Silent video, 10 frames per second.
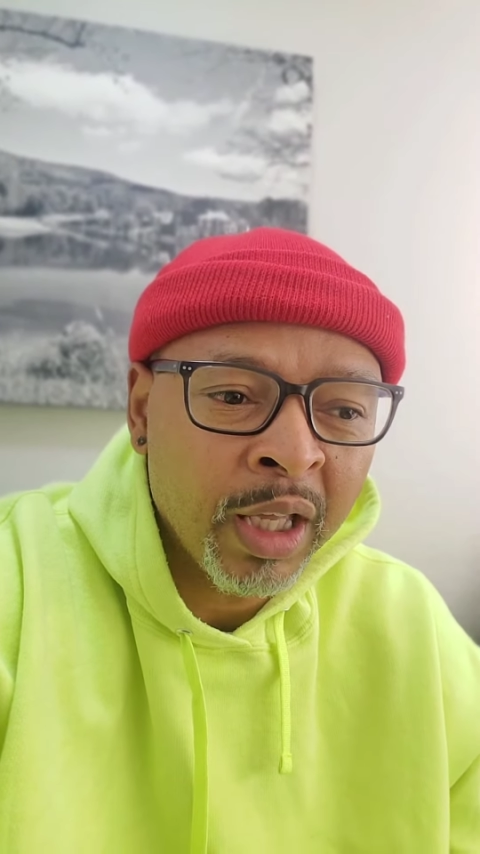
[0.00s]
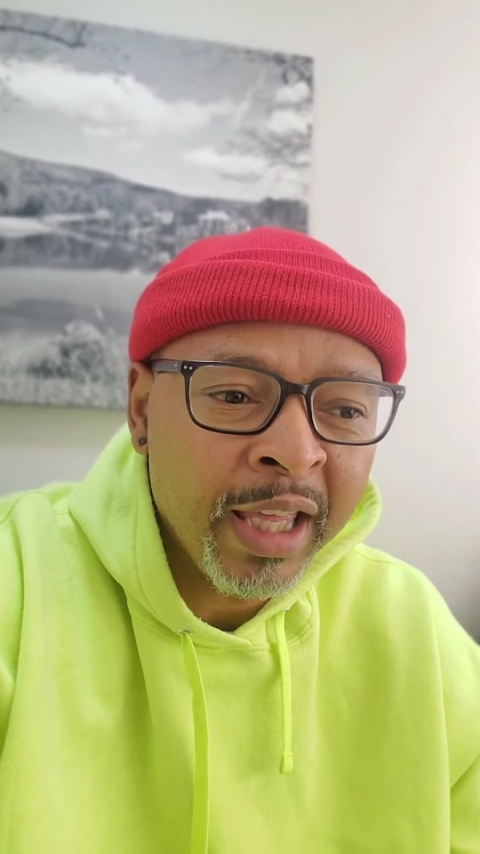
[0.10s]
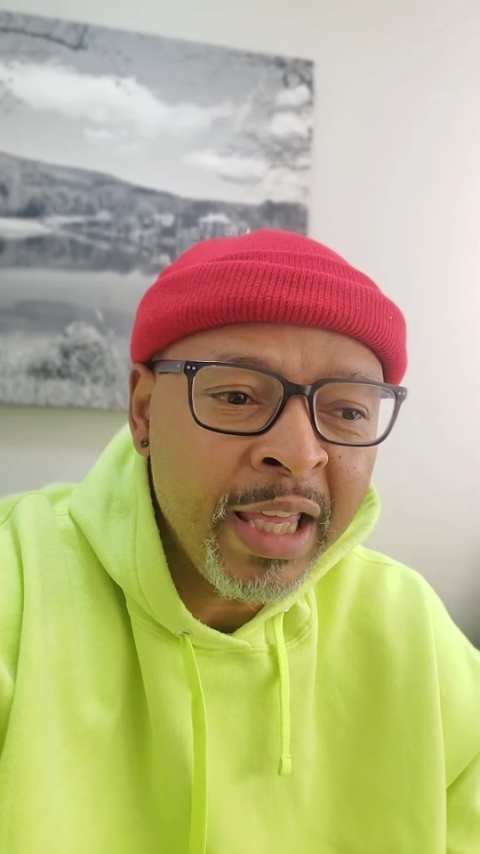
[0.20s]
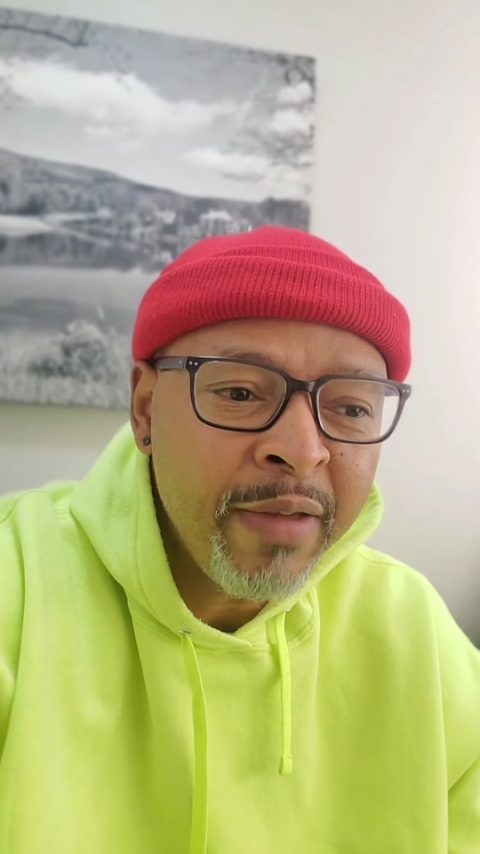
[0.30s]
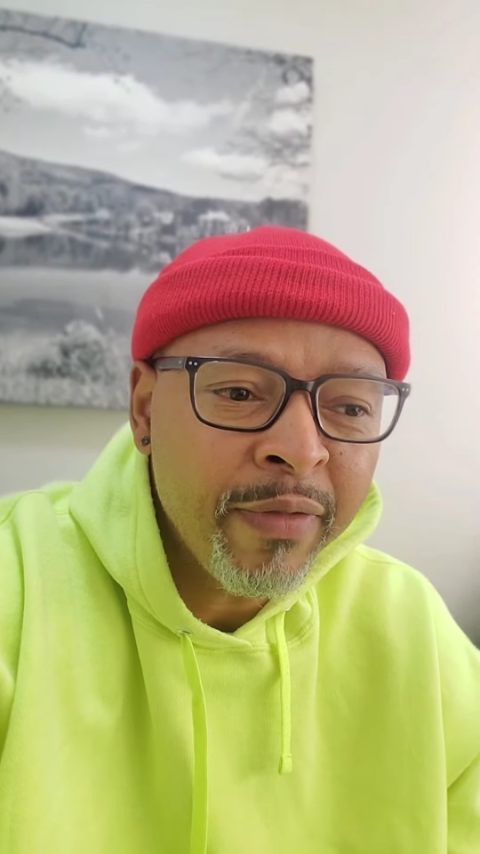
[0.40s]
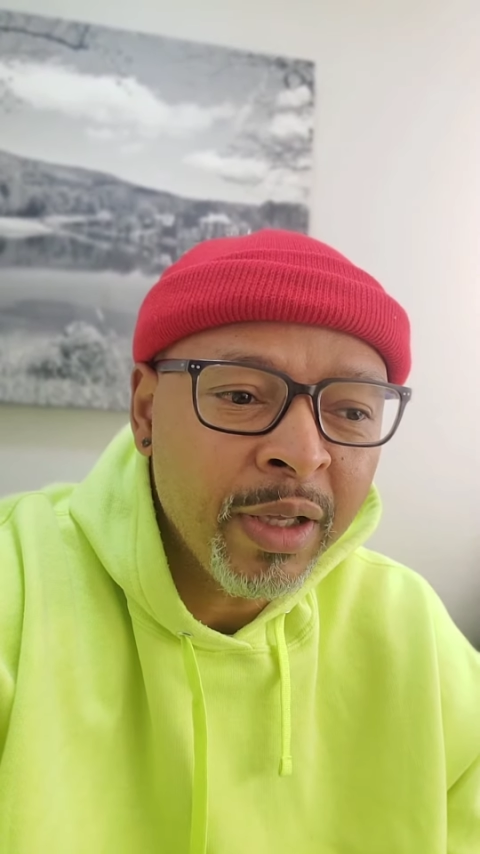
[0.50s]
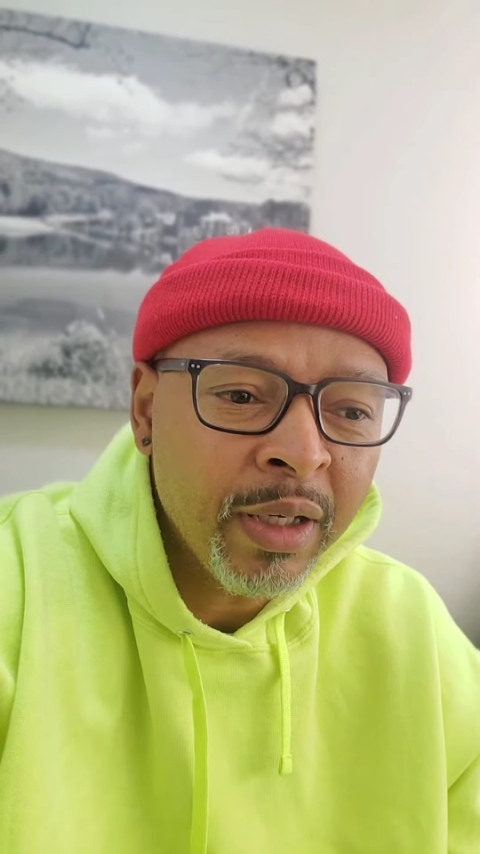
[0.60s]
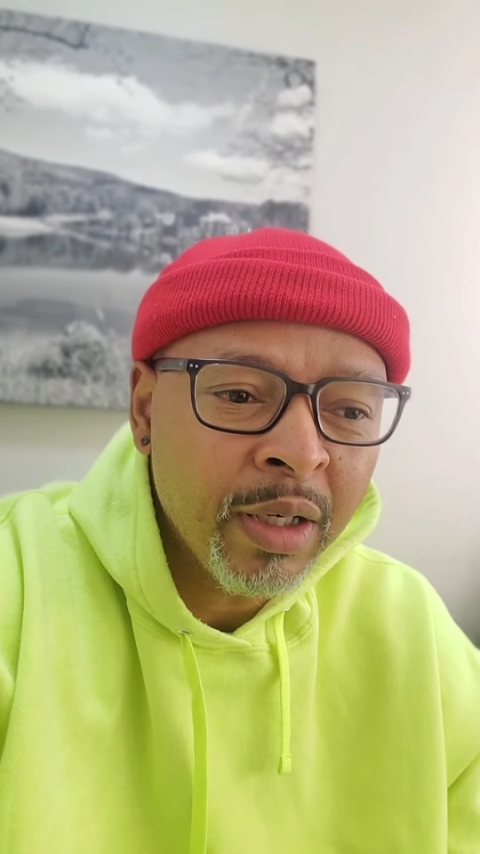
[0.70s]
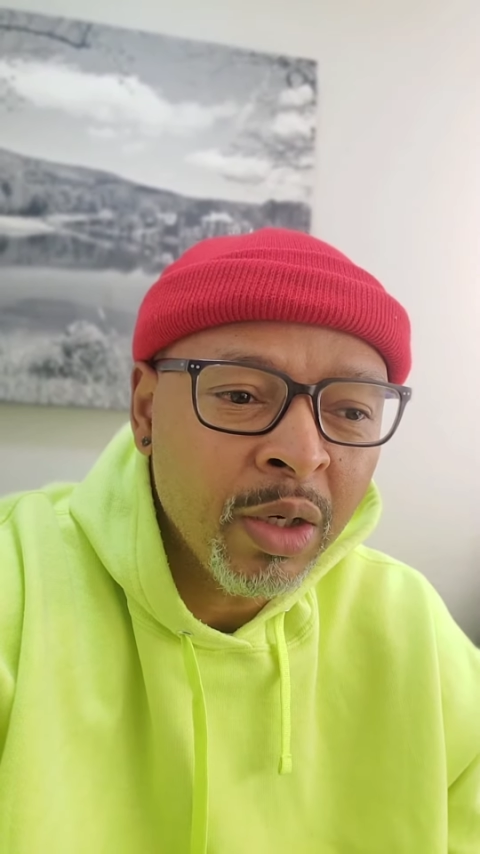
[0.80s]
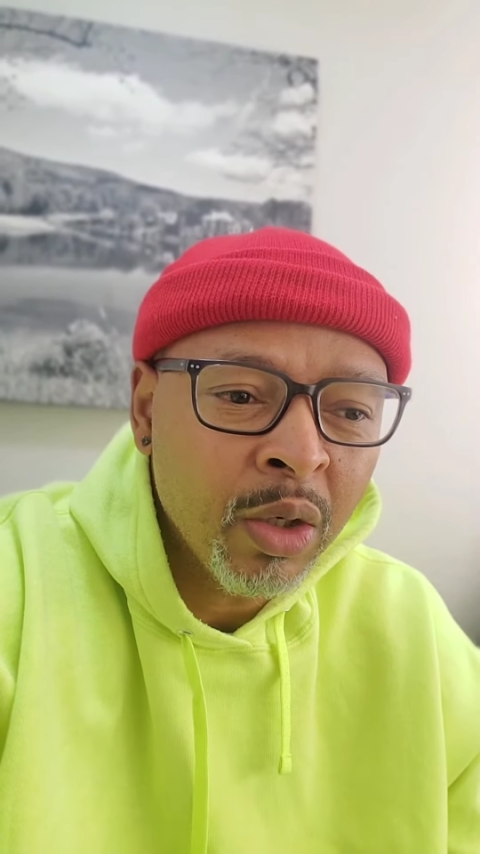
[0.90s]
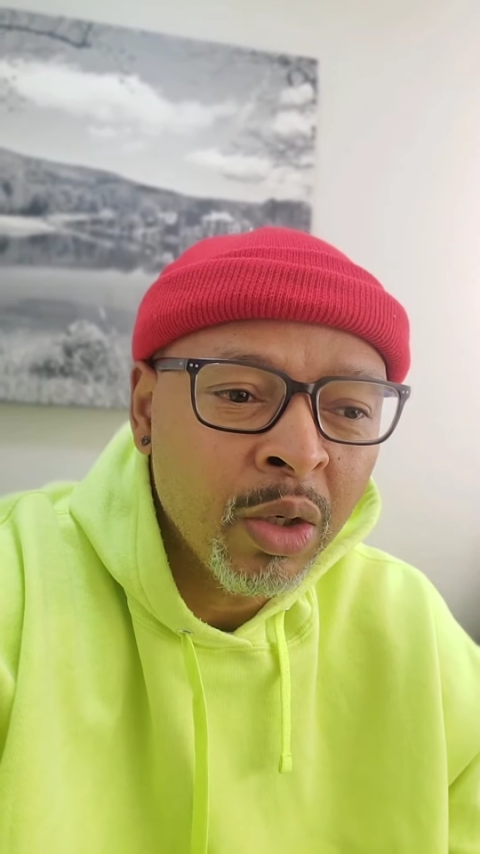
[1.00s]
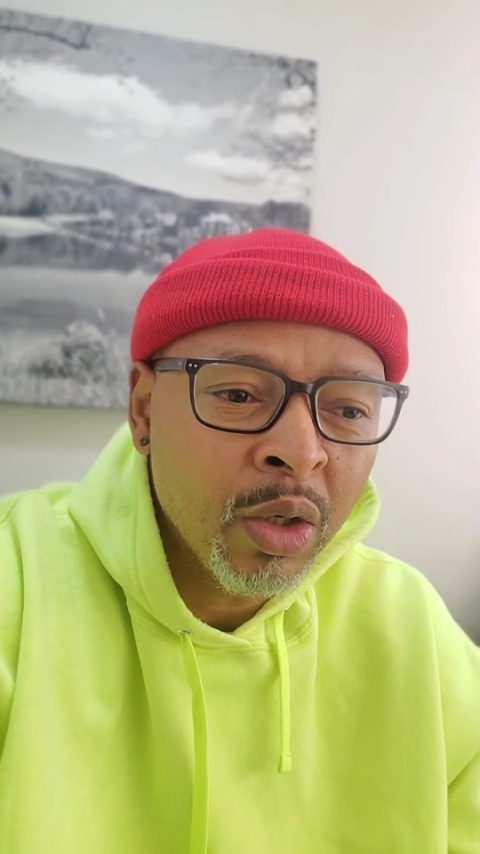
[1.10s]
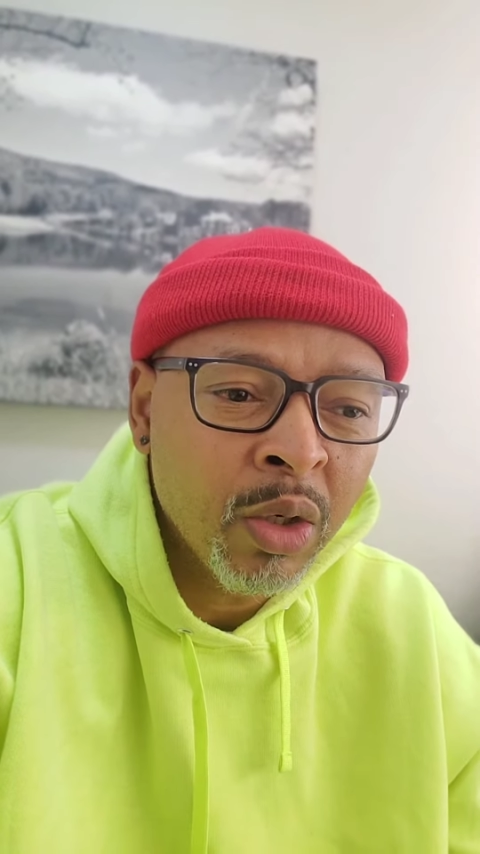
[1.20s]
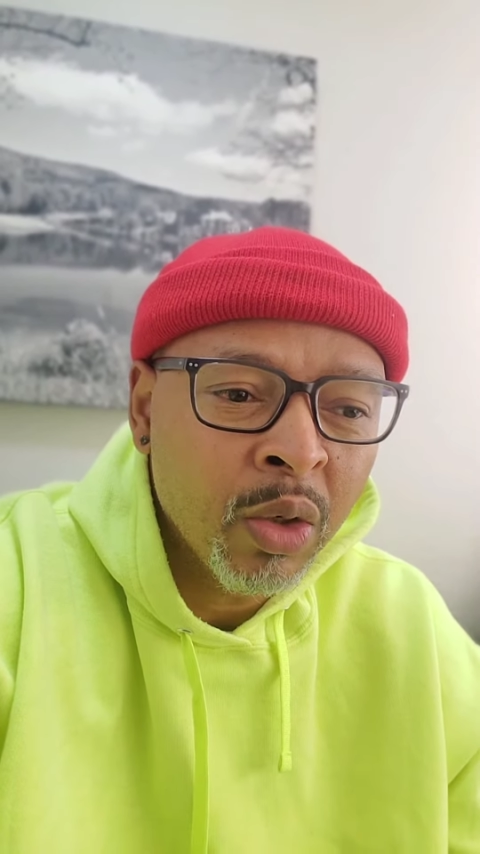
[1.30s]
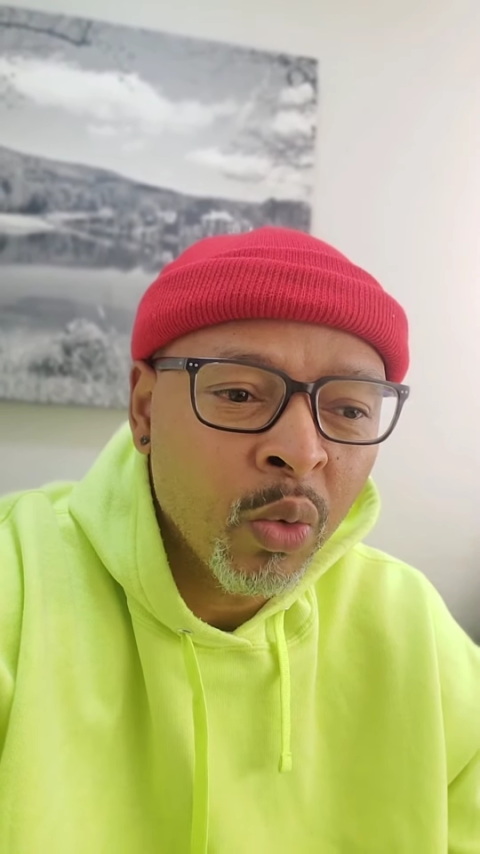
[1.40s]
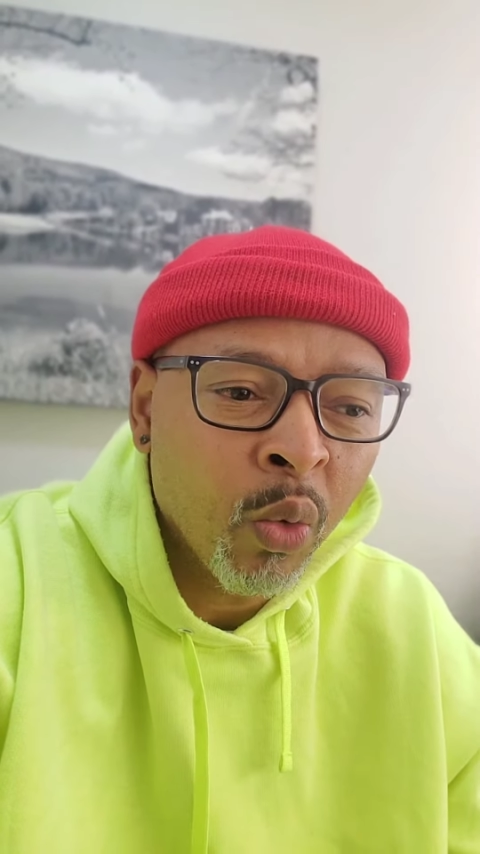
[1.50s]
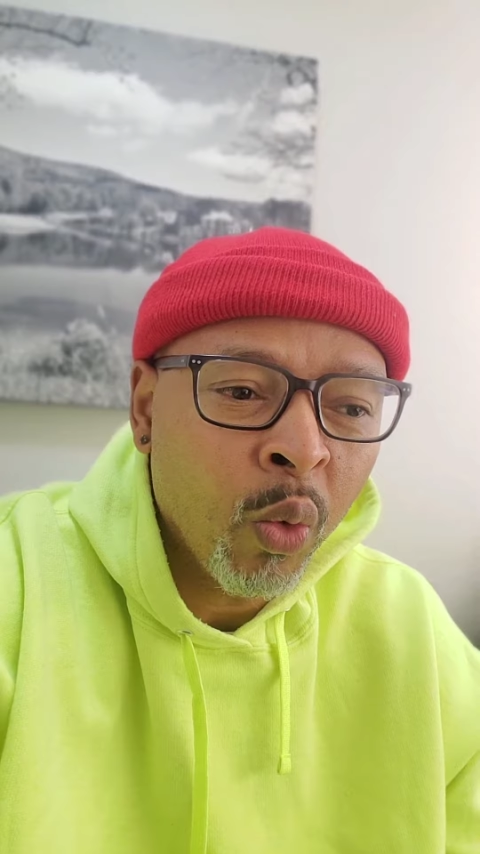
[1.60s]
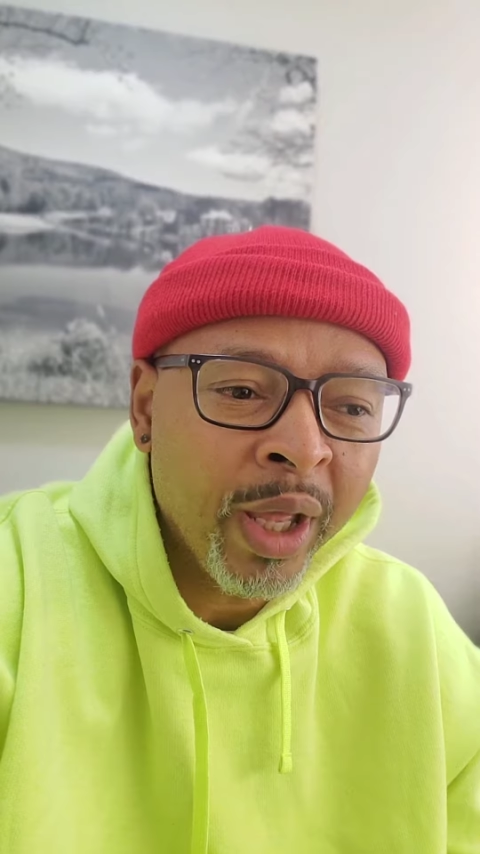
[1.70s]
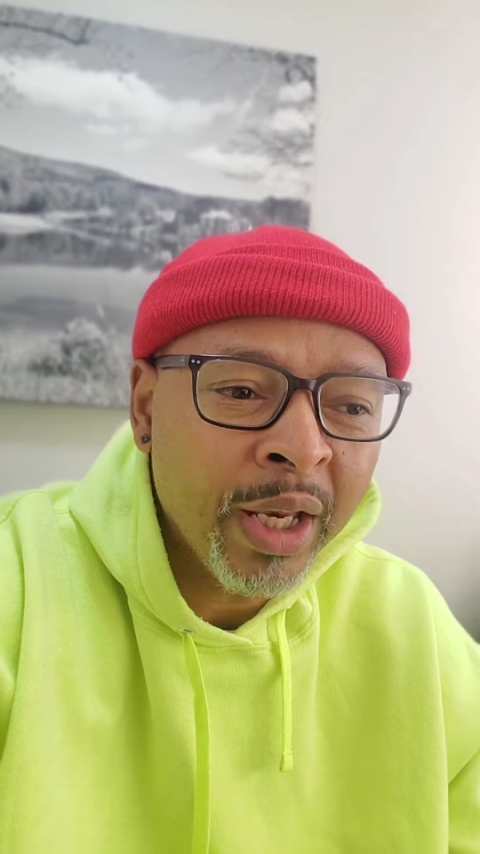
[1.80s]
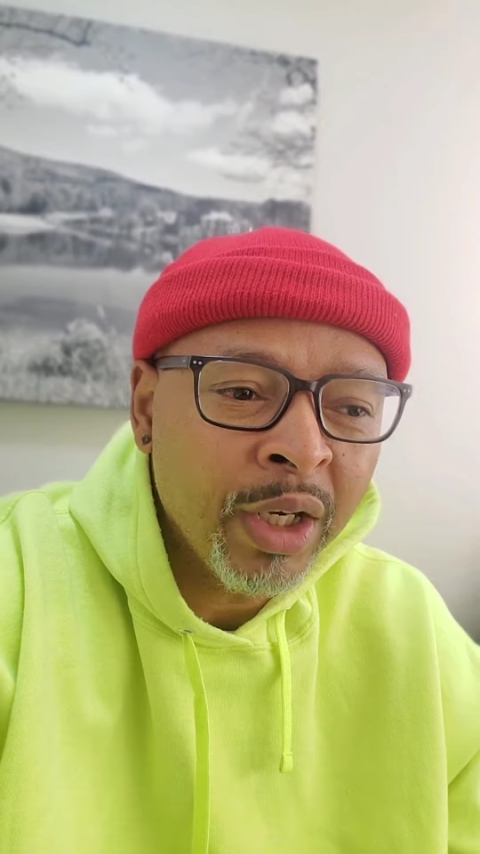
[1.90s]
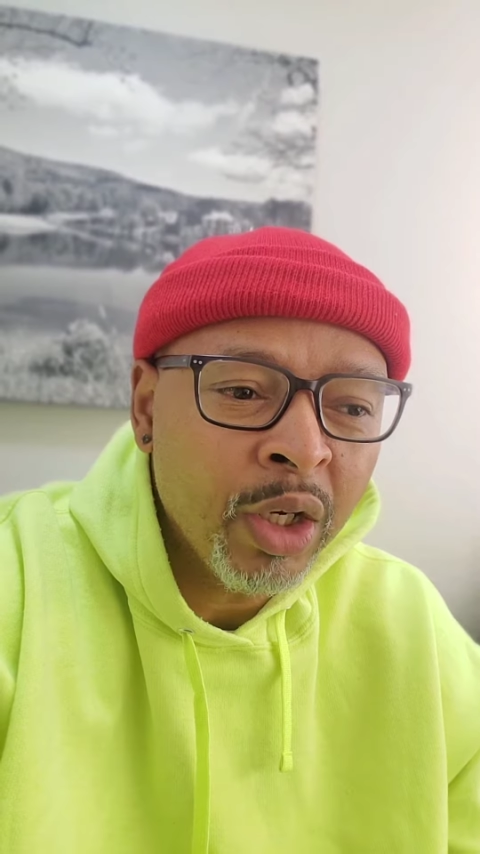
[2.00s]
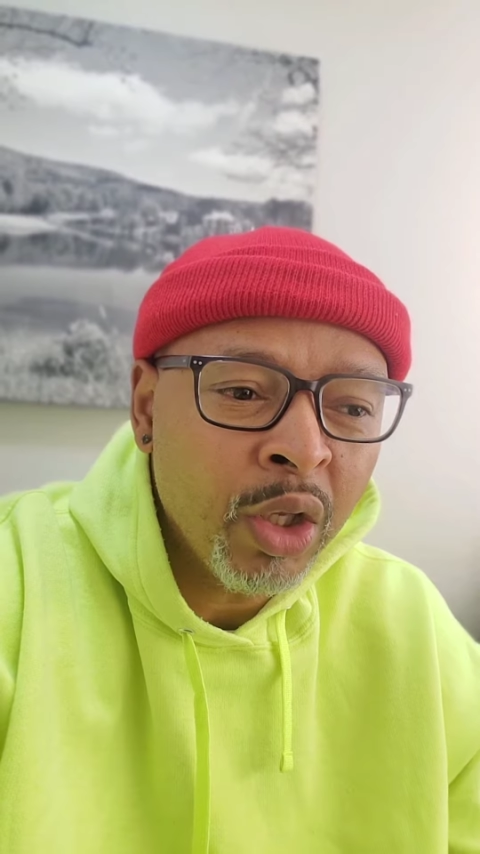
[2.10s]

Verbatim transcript: even when